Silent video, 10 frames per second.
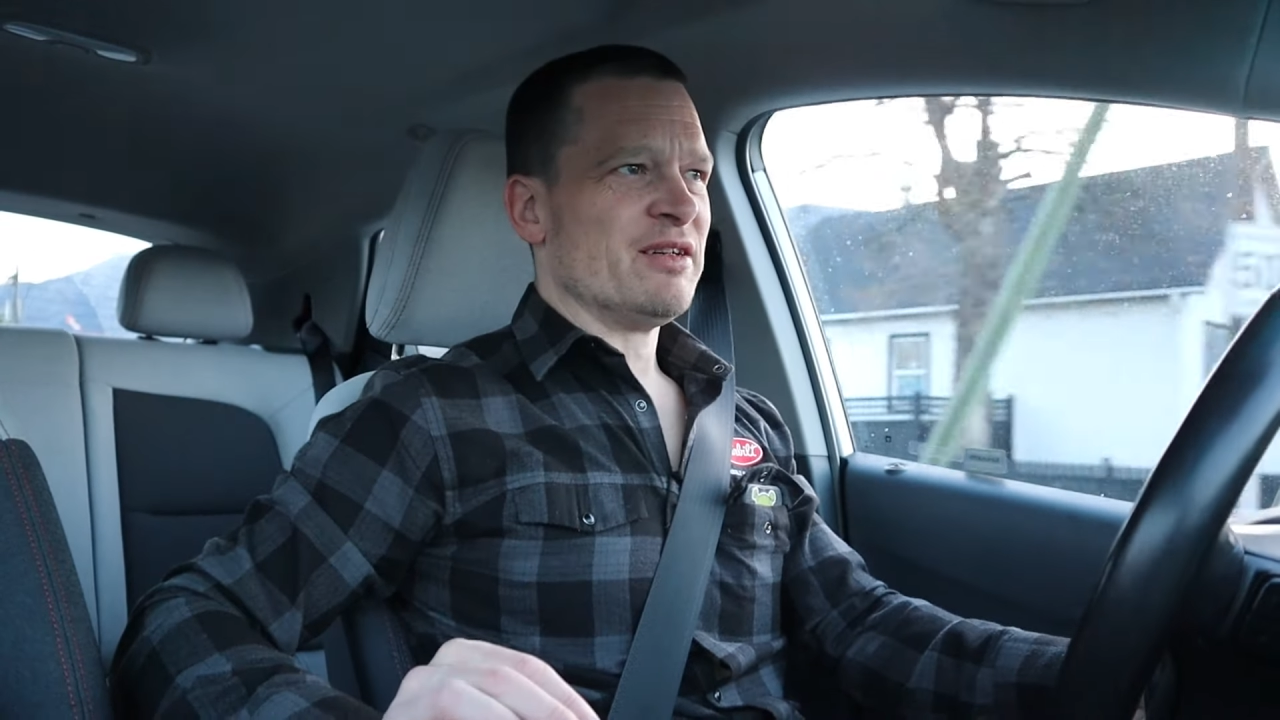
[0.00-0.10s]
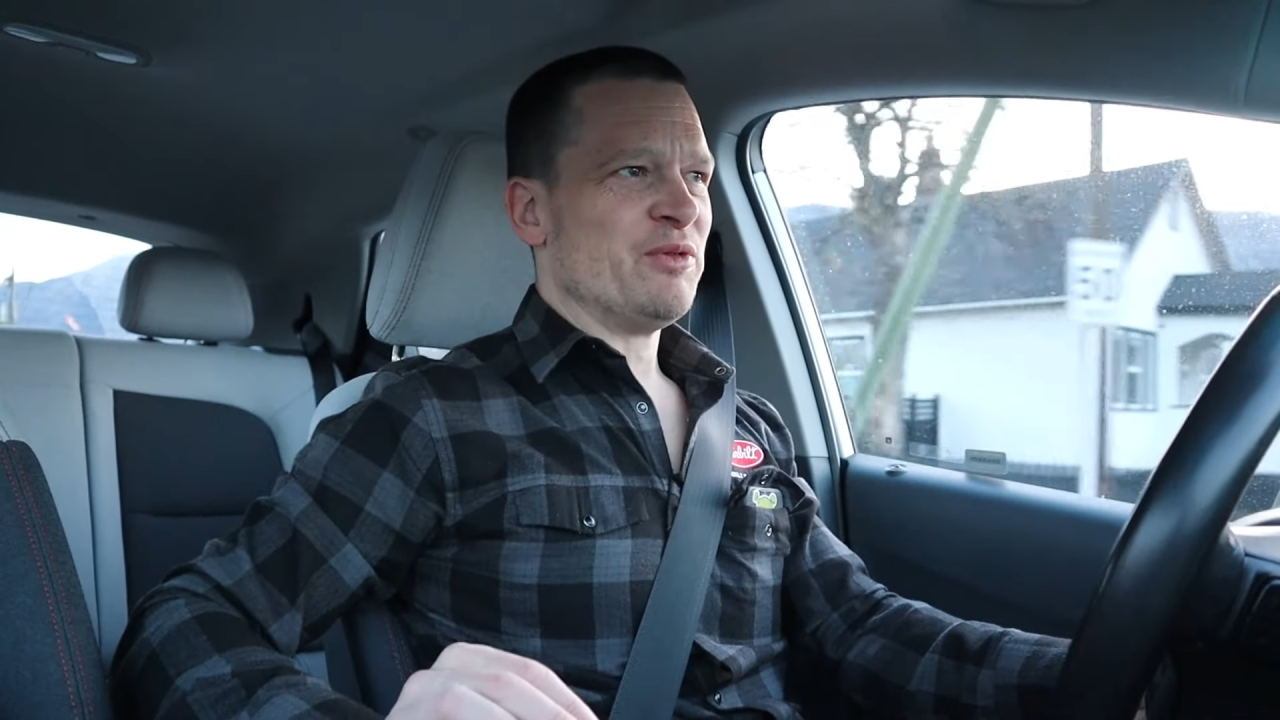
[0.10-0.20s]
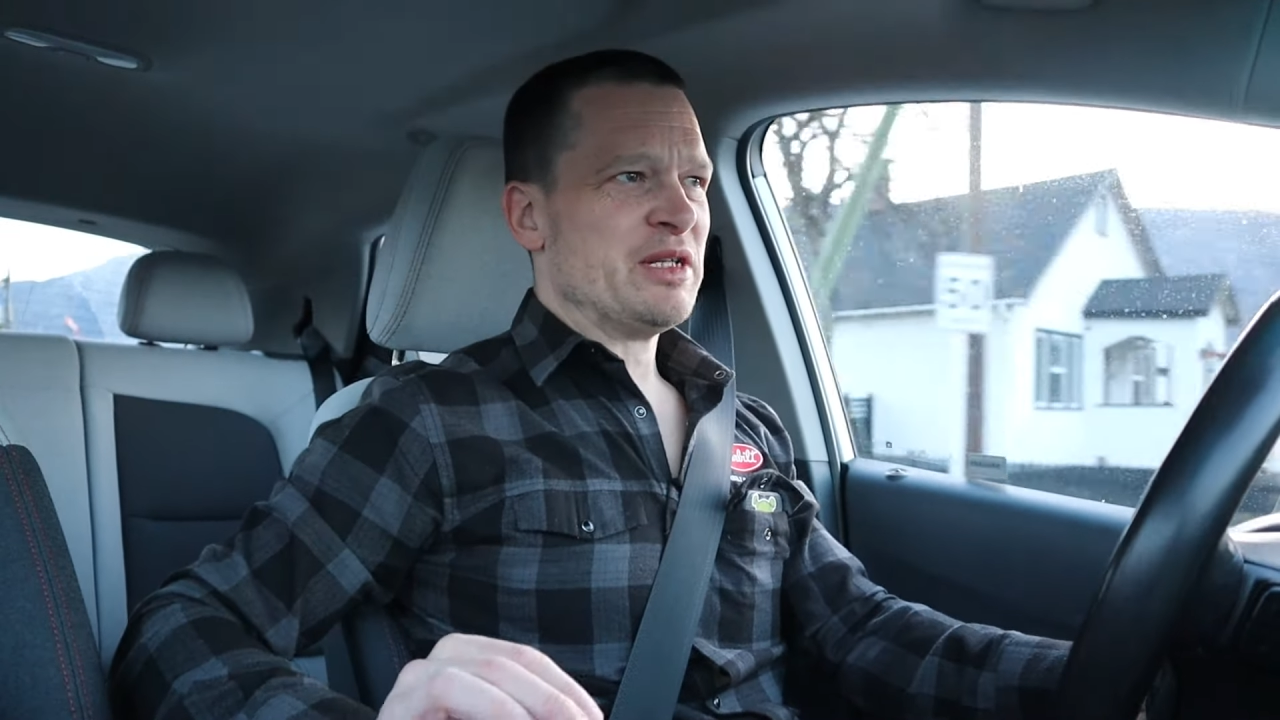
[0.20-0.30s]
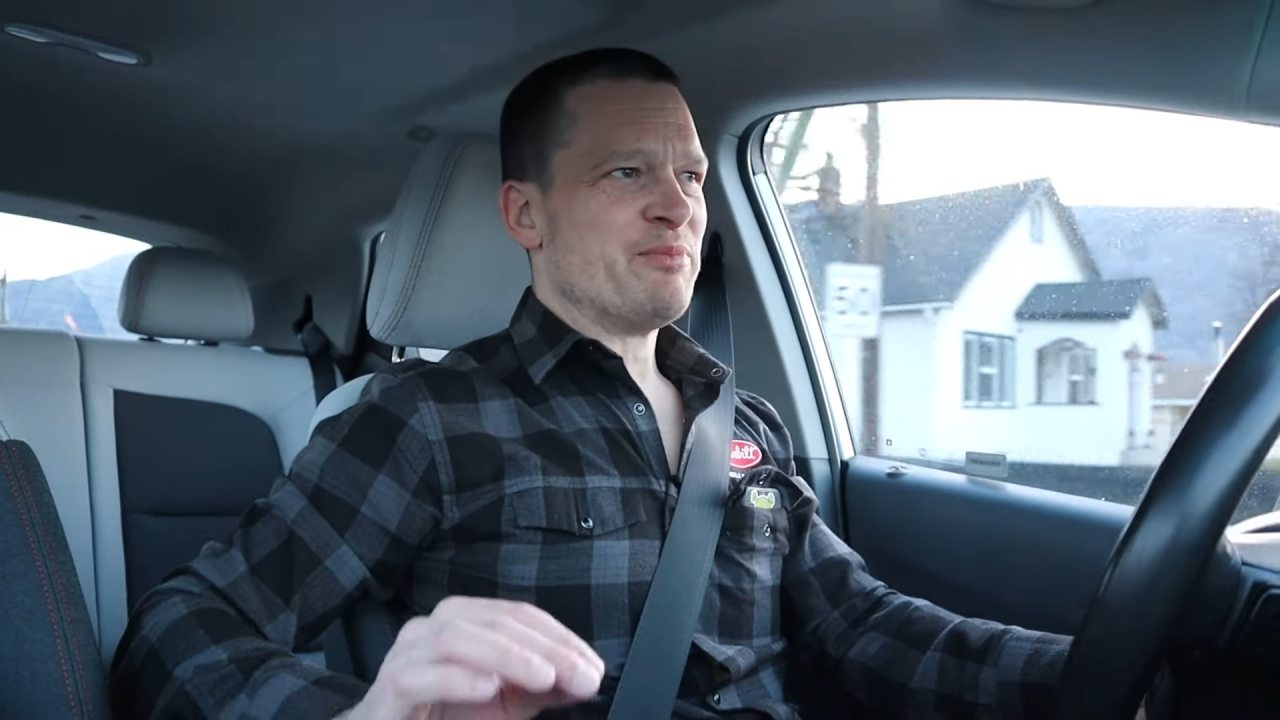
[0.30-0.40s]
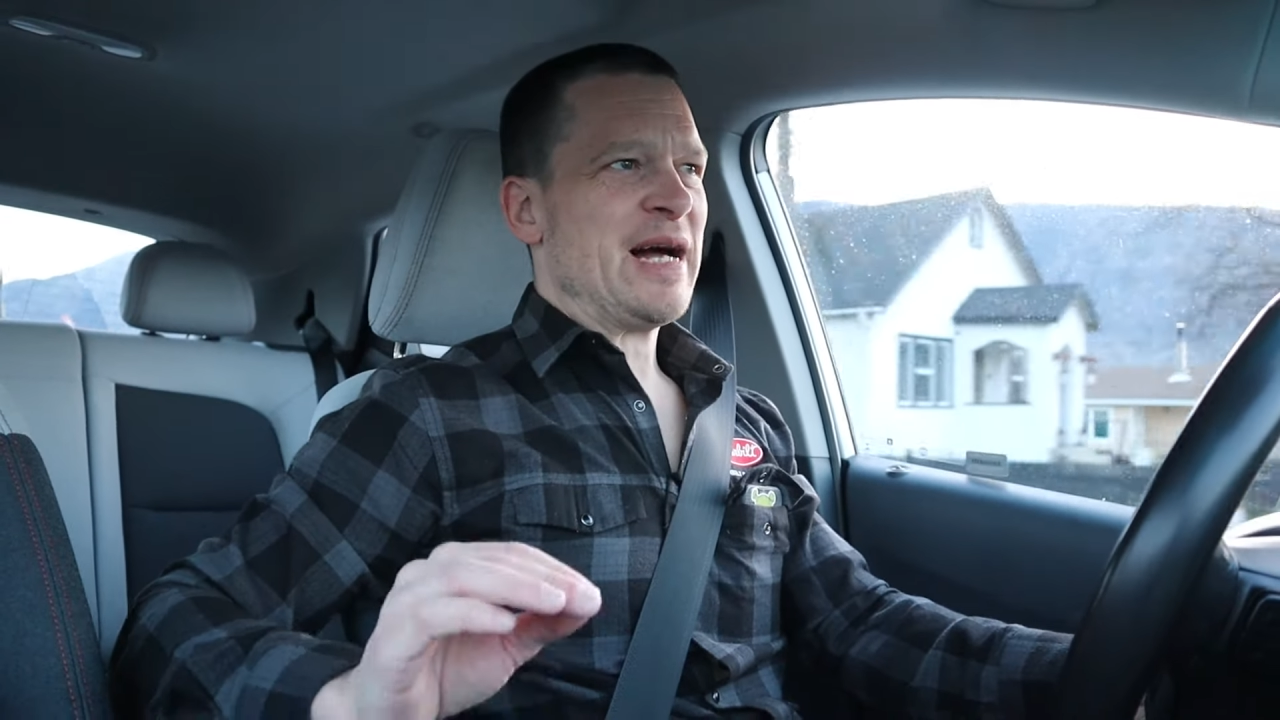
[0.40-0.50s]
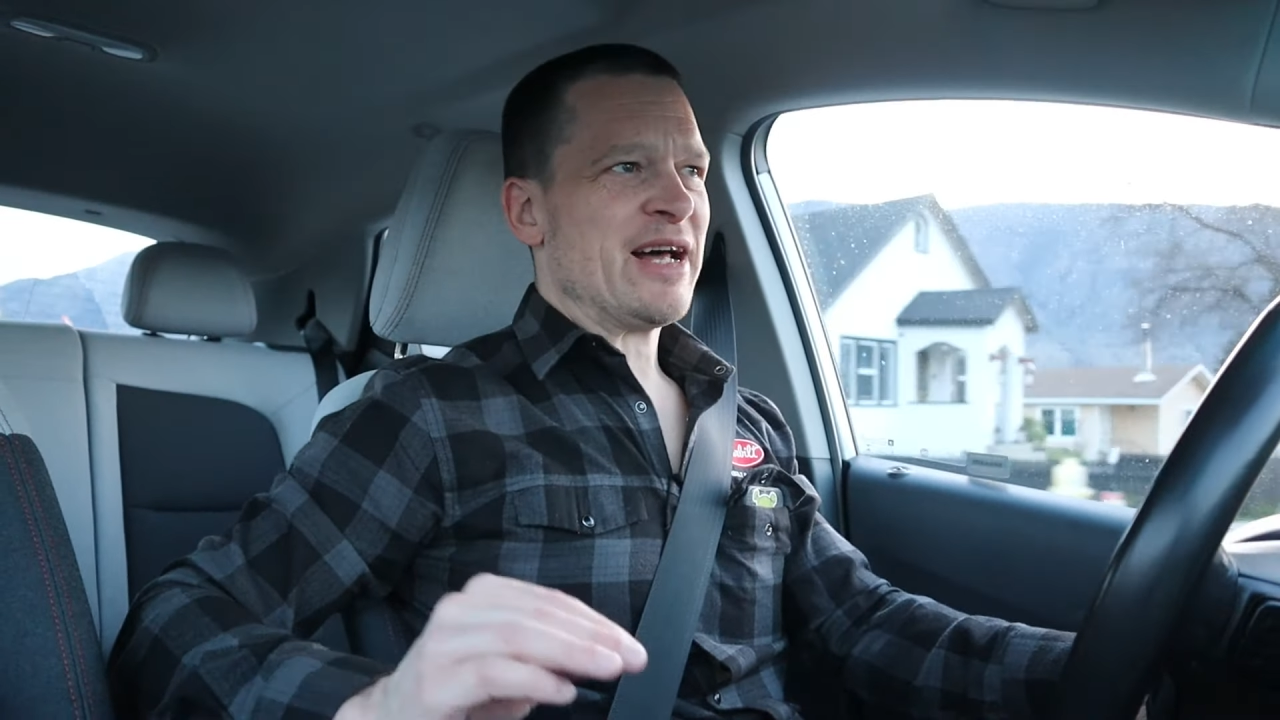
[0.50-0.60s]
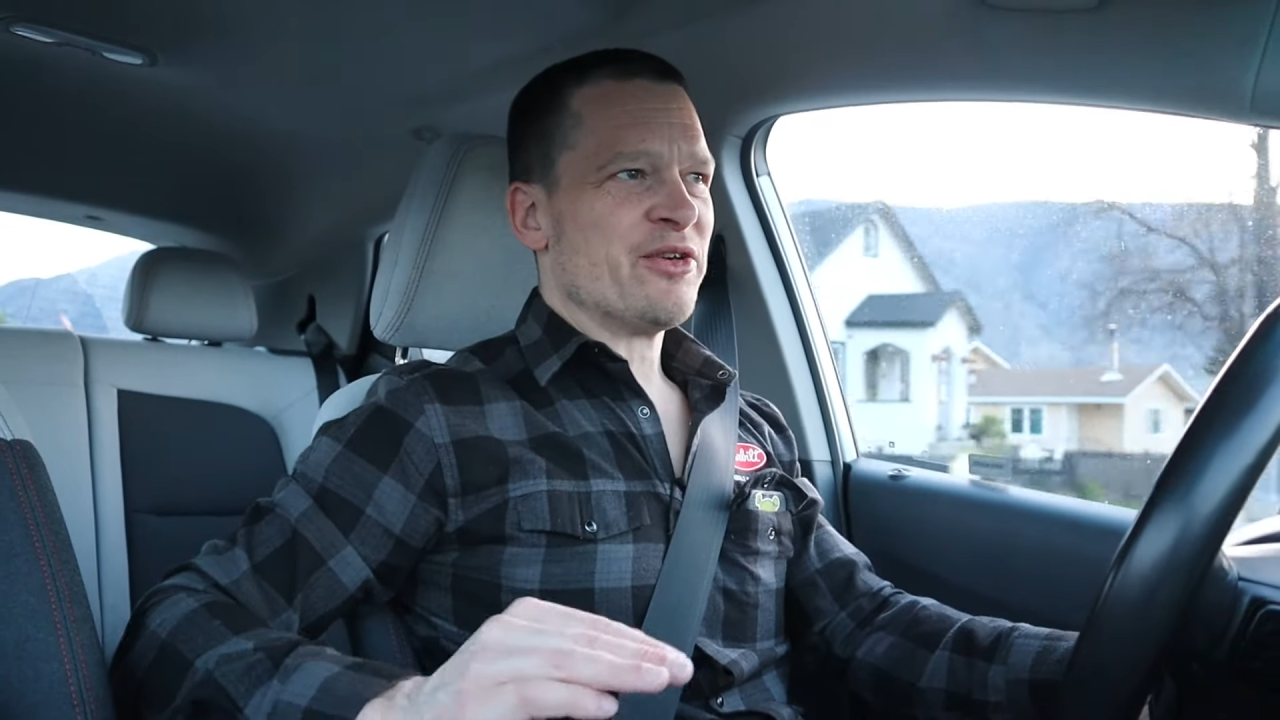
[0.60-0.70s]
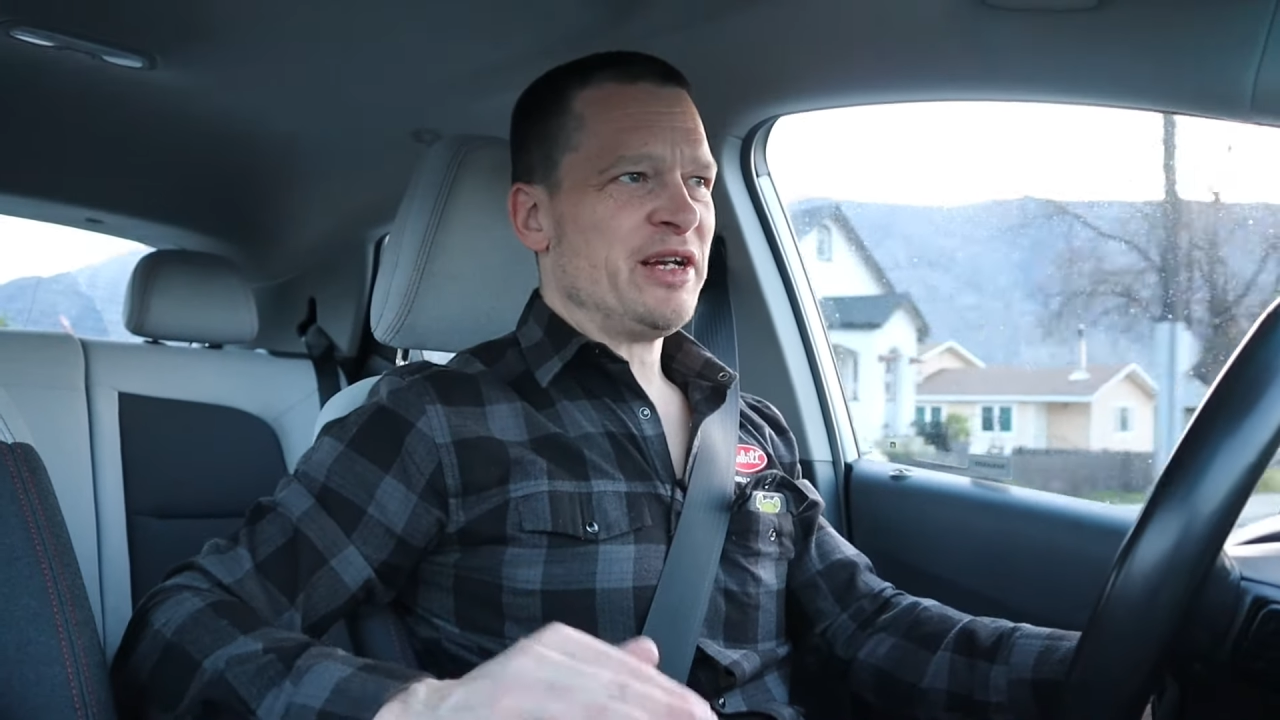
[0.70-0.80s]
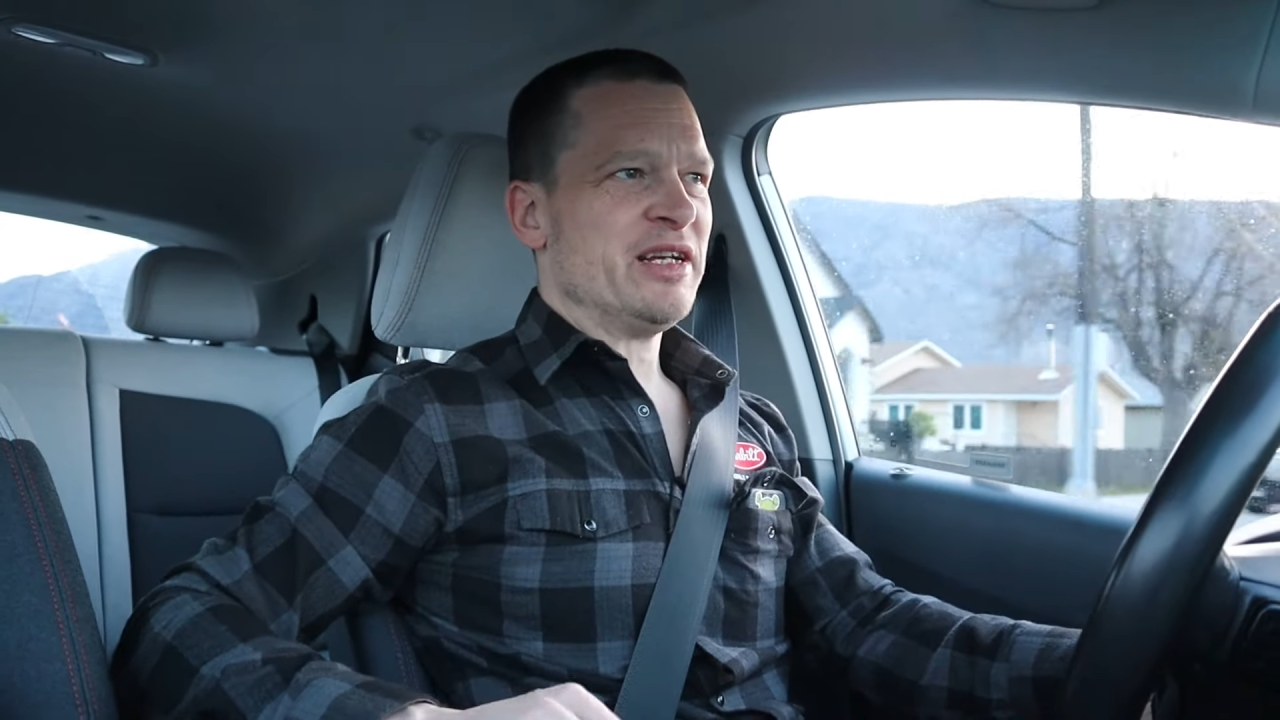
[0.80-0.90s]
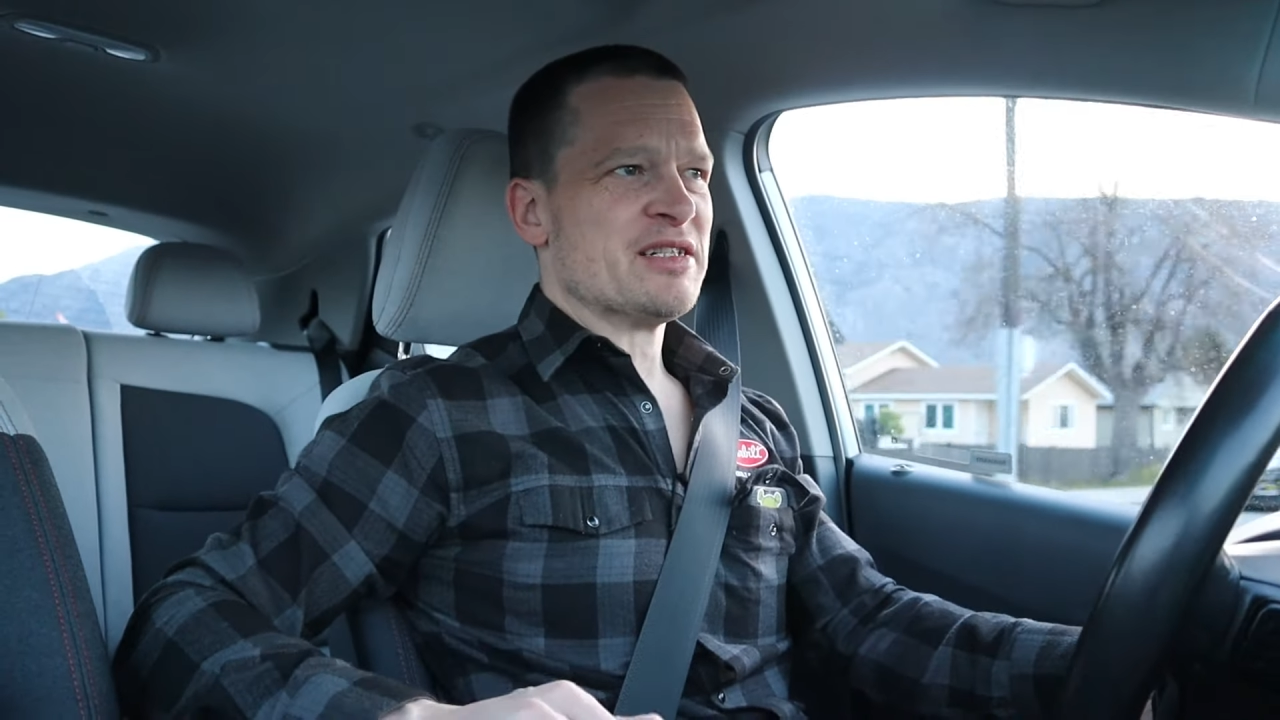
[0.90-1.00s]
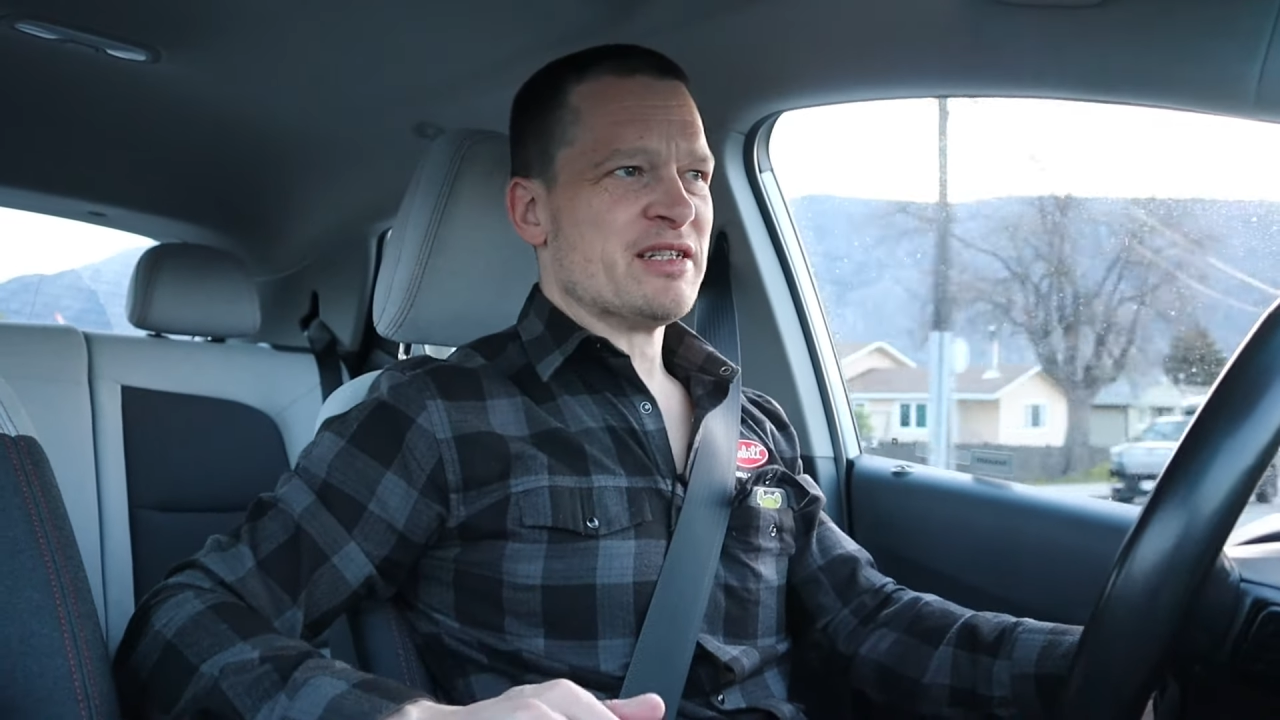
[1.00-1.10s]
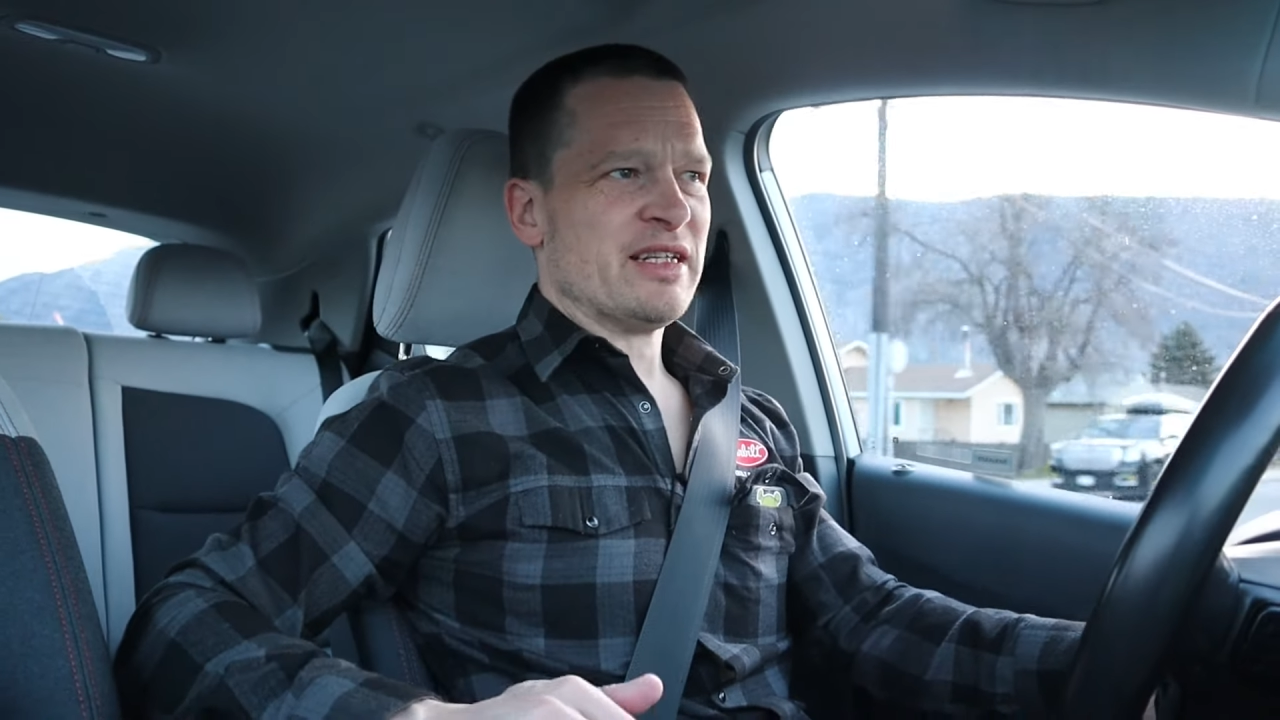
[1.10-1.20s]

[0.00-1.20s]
when the battery is